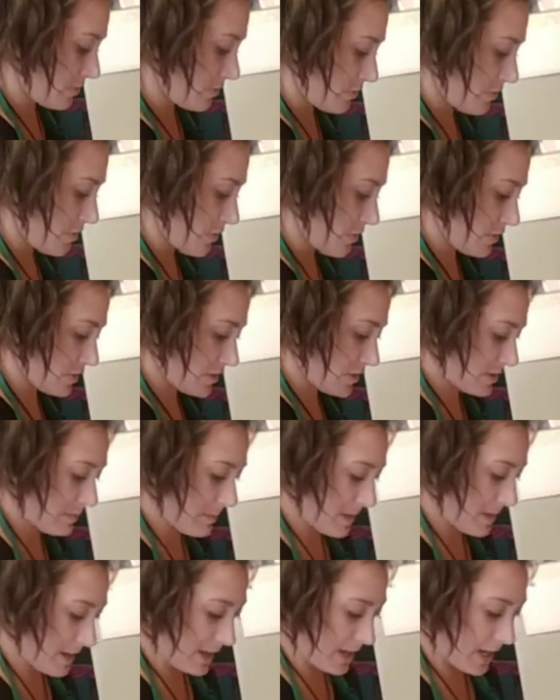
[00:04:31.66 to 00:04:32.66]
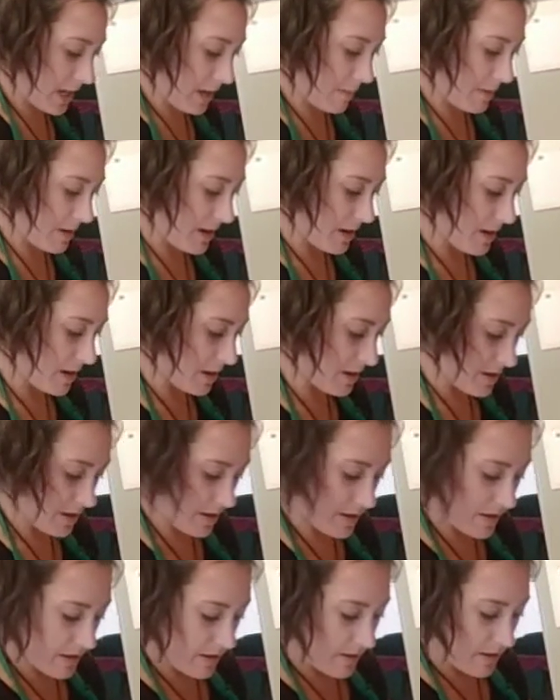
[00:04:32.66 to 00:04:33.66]
sure you can just pick it up and
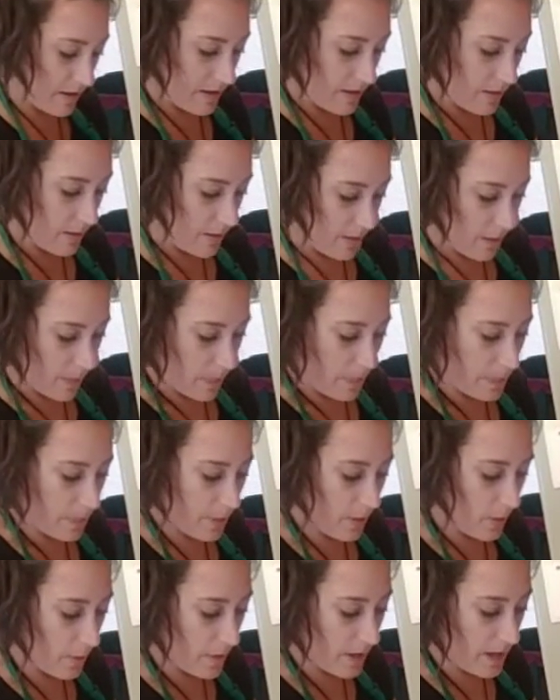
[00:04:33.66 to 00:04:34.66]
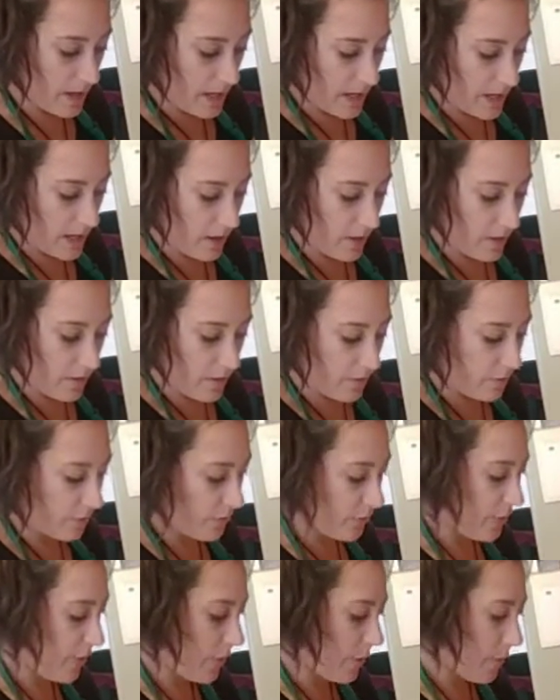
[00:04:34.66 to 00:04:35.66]
throw it in here.
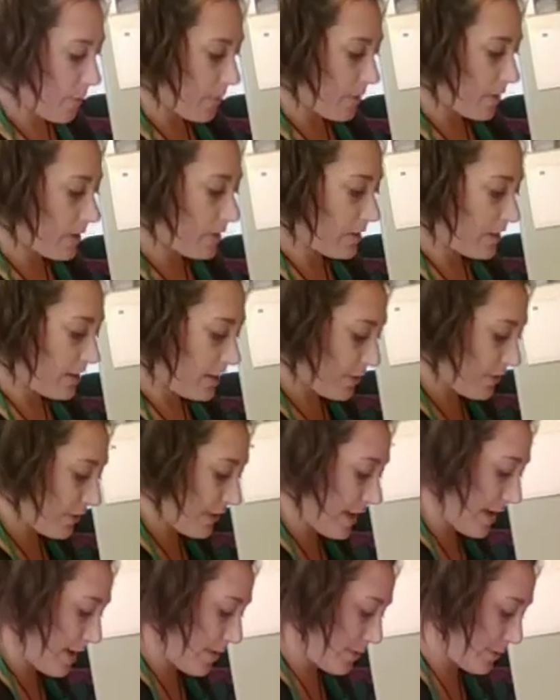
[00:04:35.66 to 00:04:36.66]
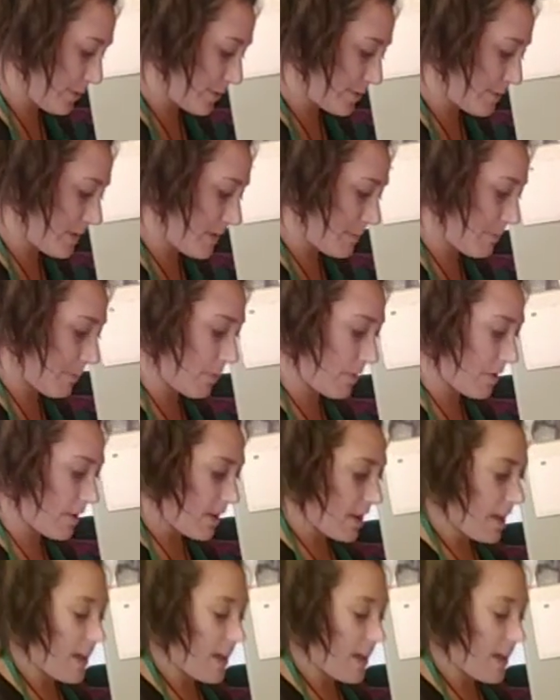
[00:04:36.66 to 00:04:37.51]
So clean your counters, people.